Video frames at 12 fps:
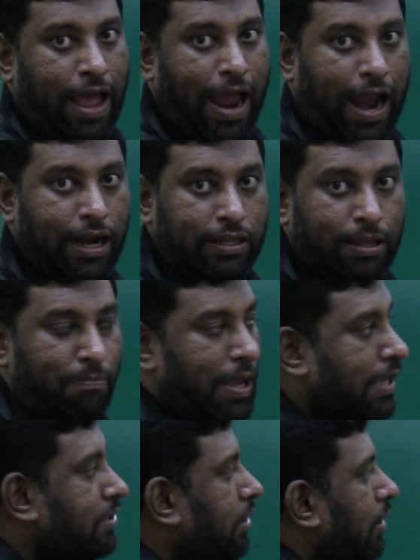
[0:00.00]
at the
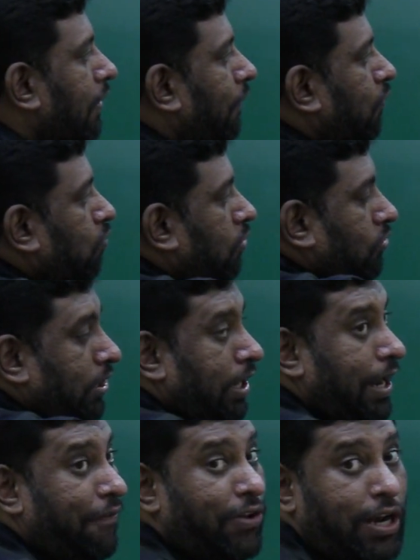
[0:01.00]
base year of
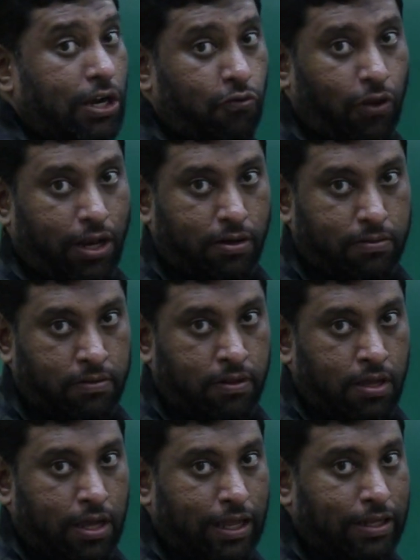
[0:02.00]
2011 and 12.
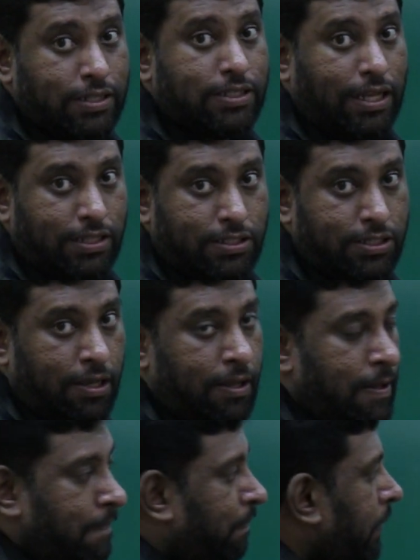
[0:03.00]
In a sense,
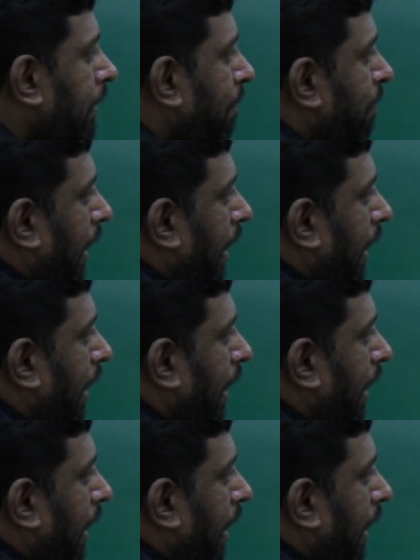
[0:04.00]
the